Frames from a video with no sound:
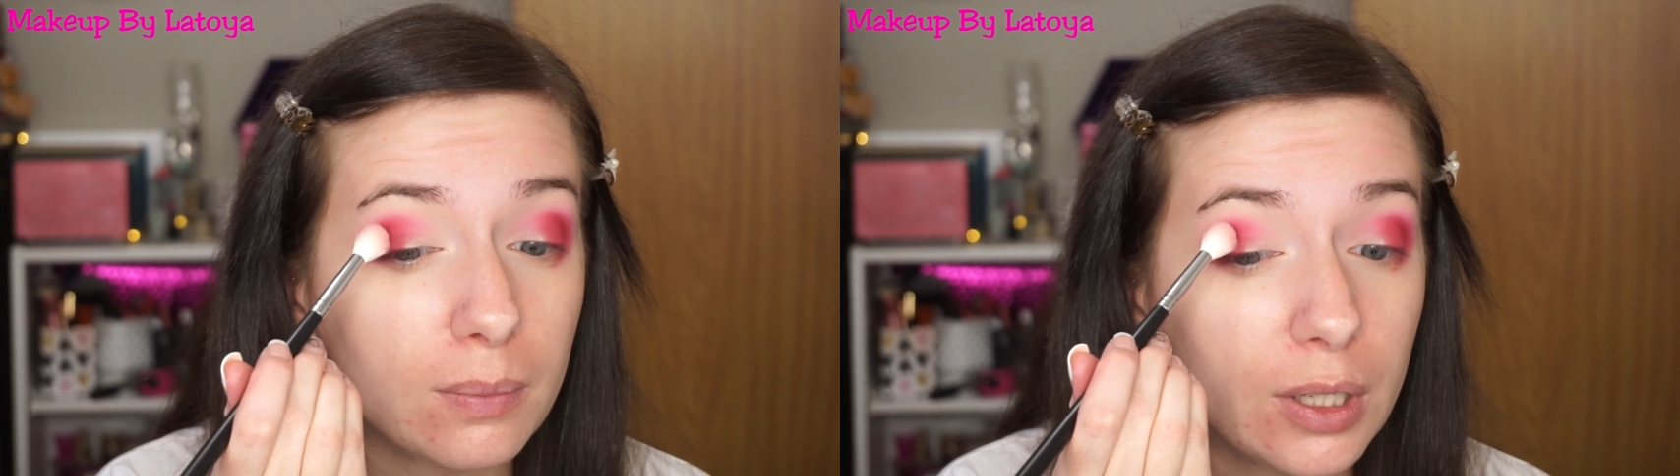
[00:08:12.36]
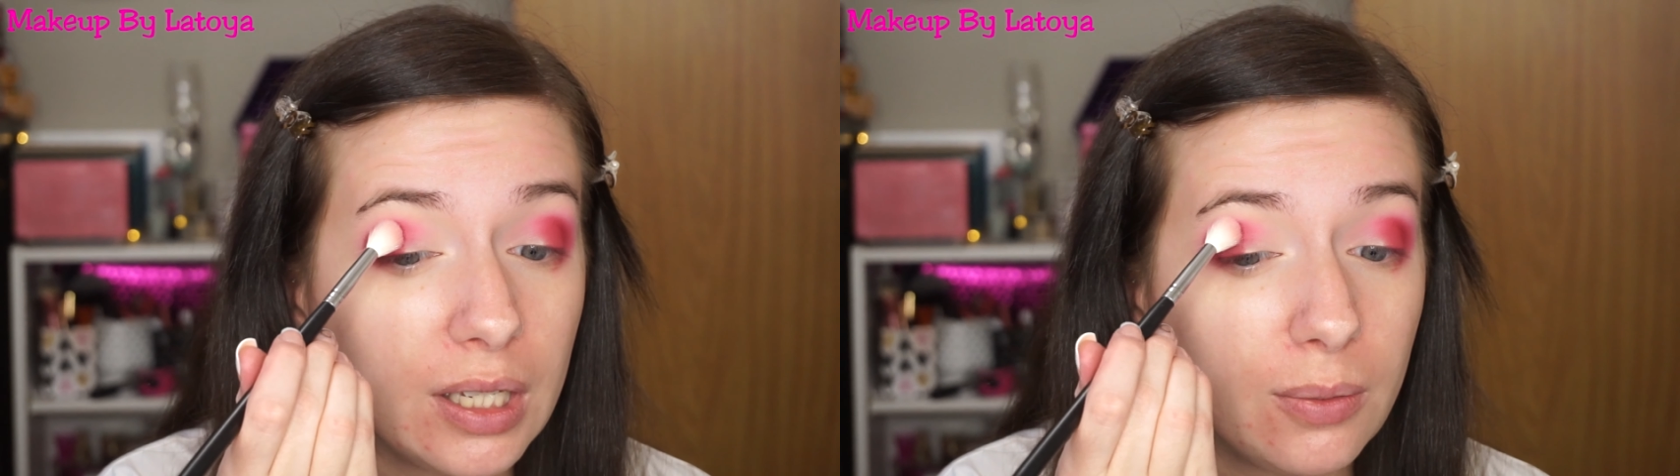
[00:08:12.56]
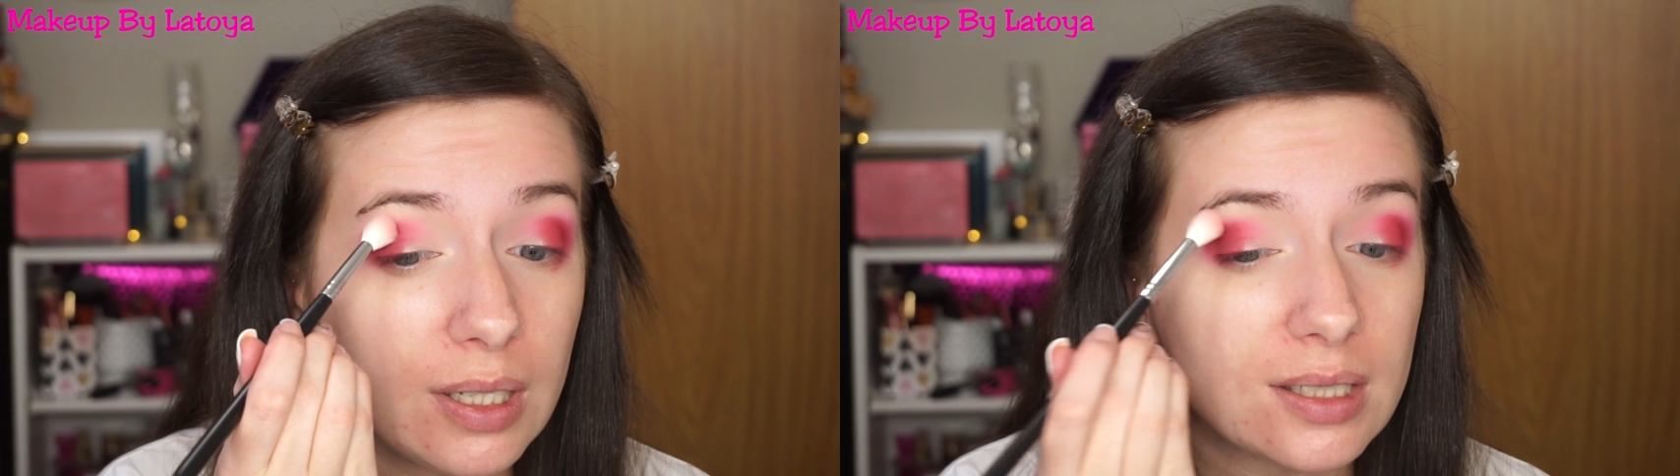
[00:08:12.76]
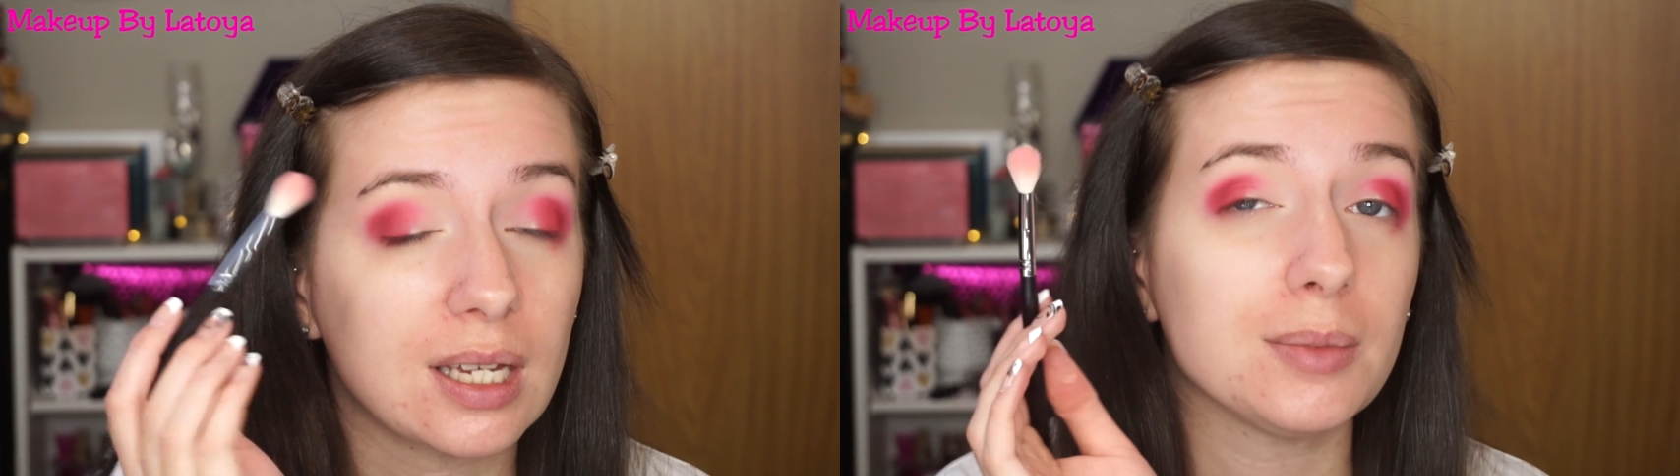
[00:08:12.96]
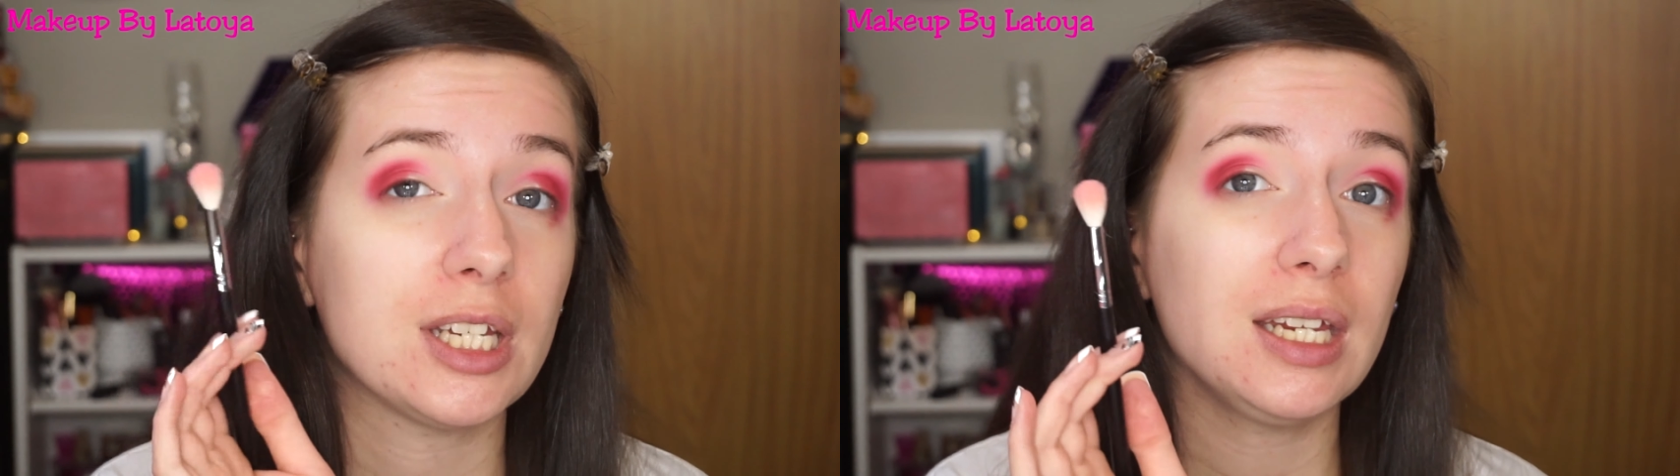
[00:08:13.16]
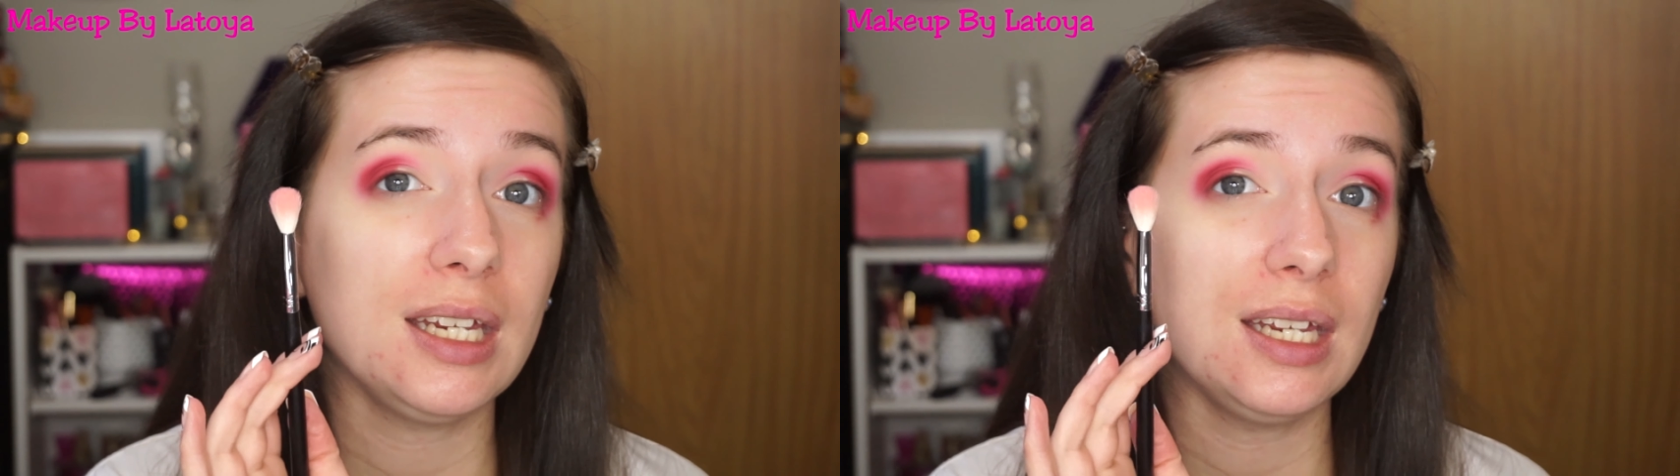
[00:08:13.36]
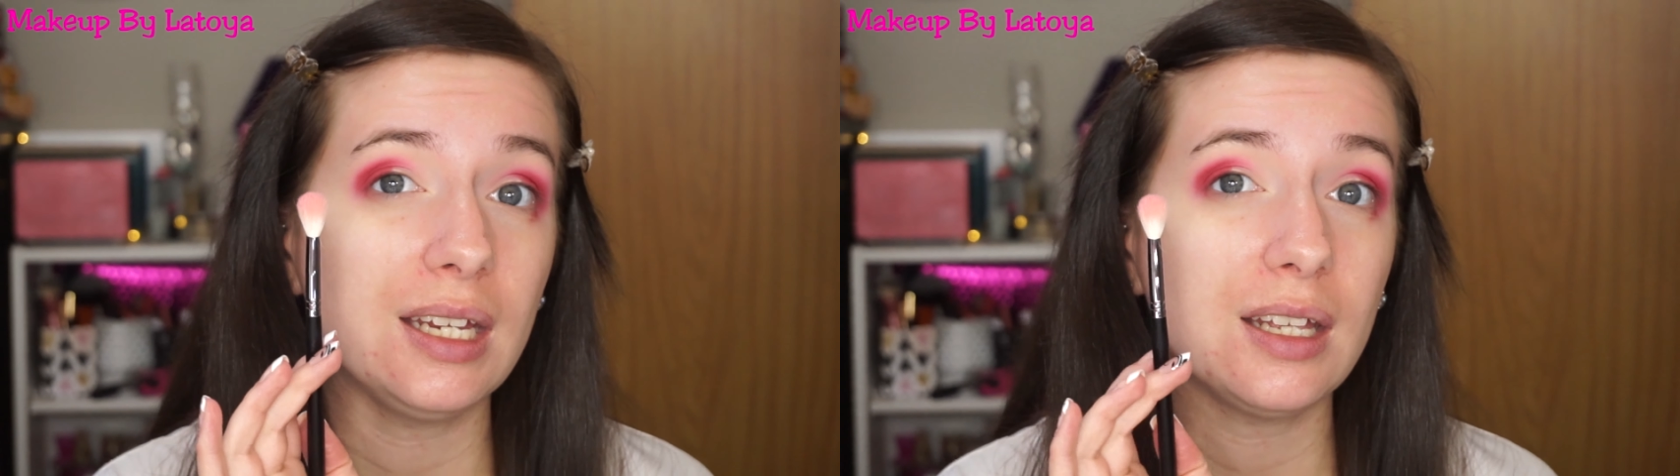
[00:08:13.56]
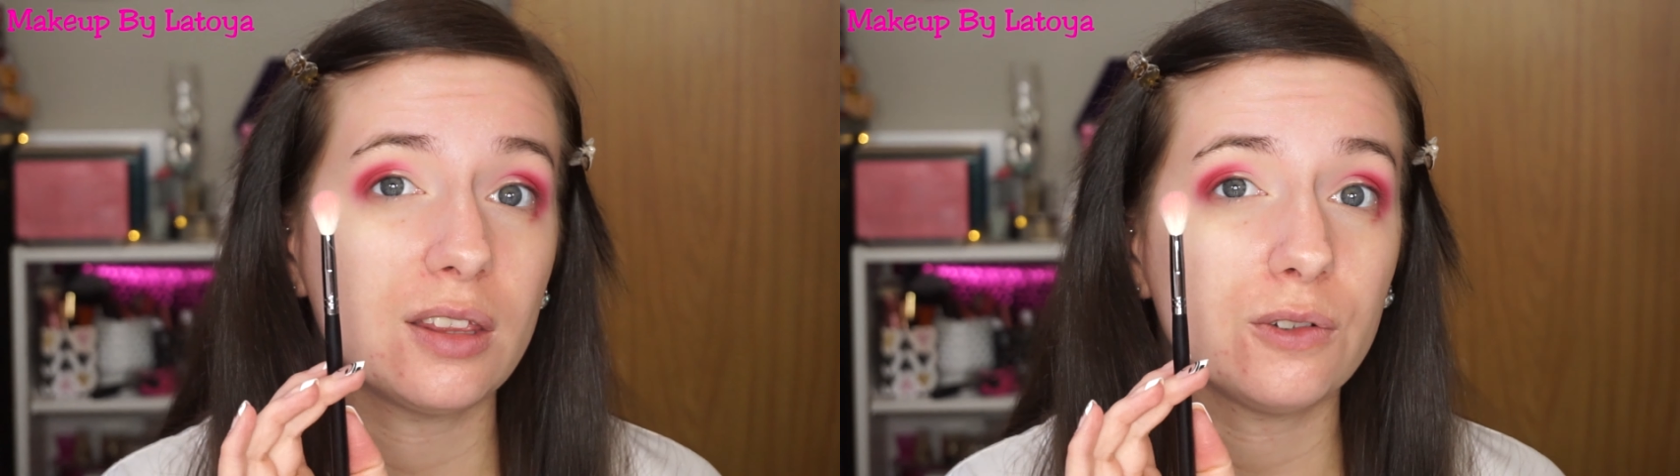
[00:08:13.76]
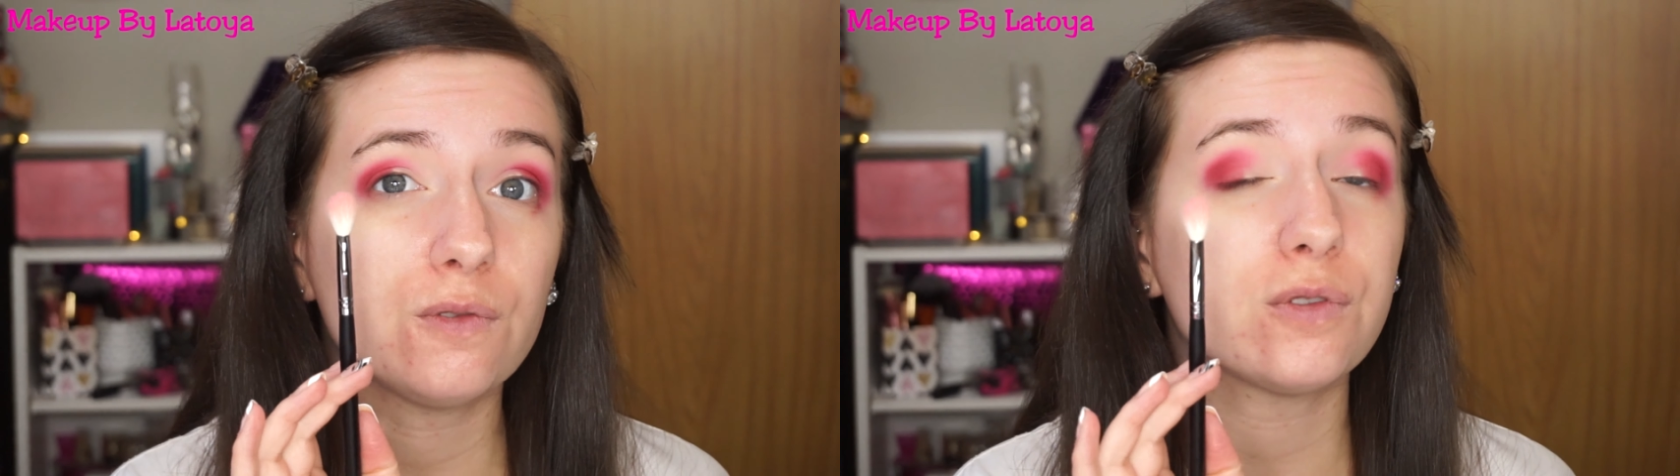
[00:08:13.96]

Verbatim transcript: But anyways, I'm taking the